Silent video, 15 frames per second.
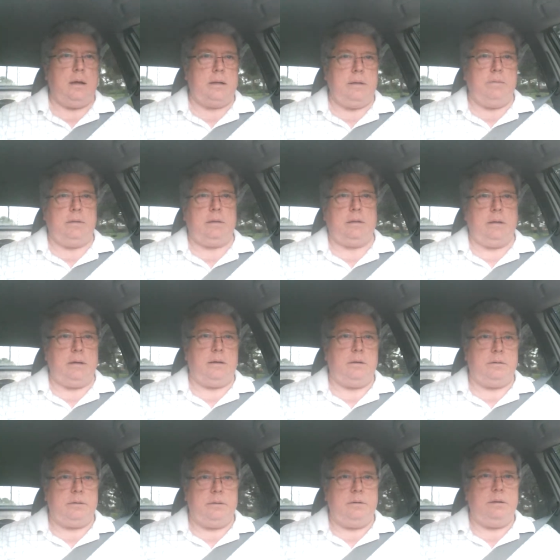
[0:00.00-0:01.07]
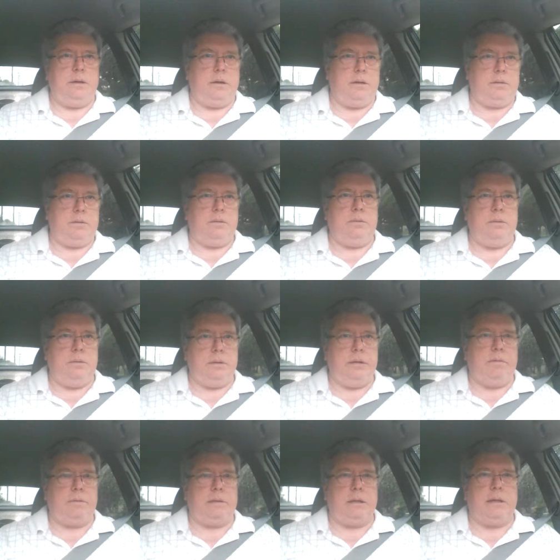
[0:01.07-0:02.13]
give it
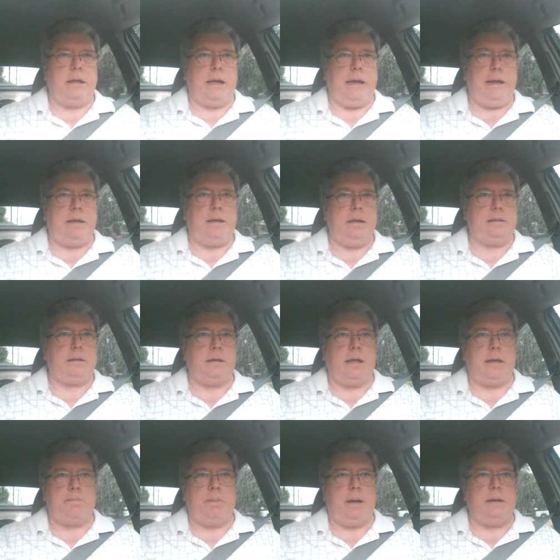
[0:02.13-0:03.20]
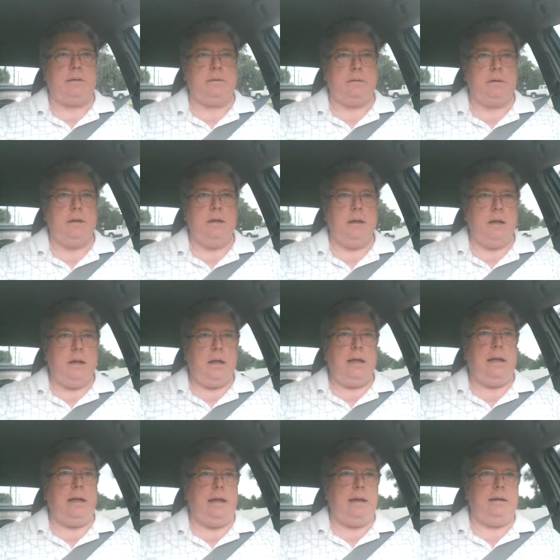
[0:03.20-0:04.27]
the like, hit the like button,
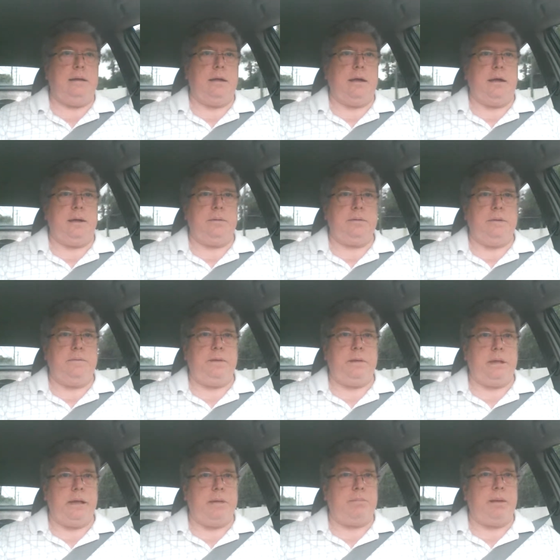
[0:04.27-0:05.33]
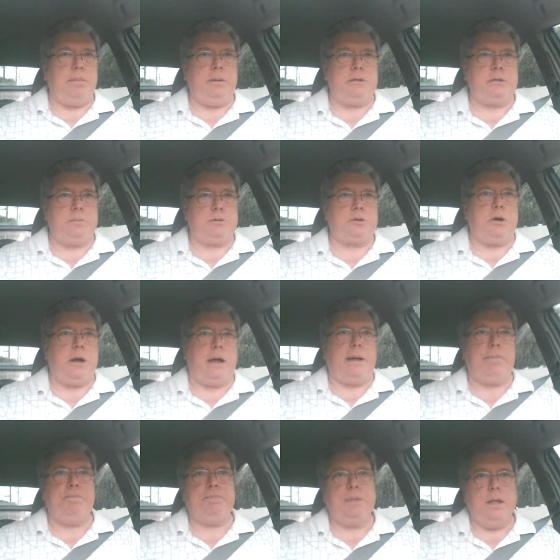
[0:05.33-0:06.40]
and if you like, maybe
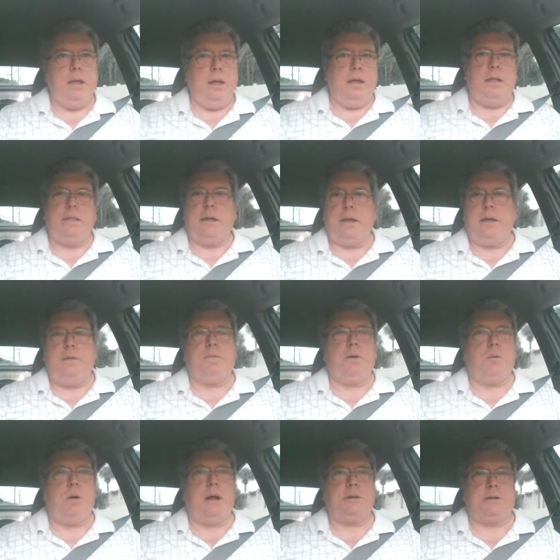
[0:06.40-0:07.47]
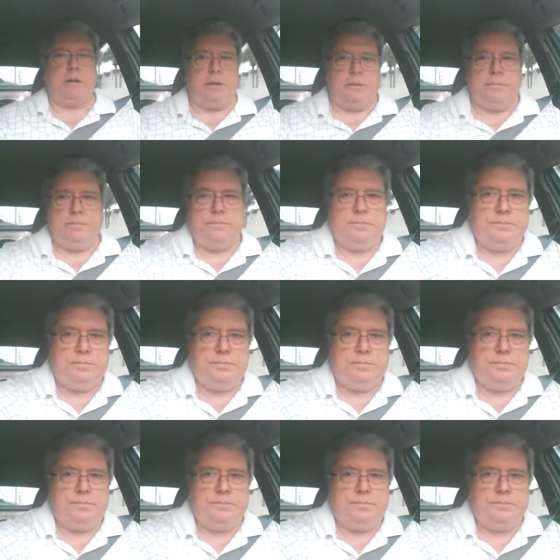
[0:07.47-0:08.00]
subscribe. Thank you for watching.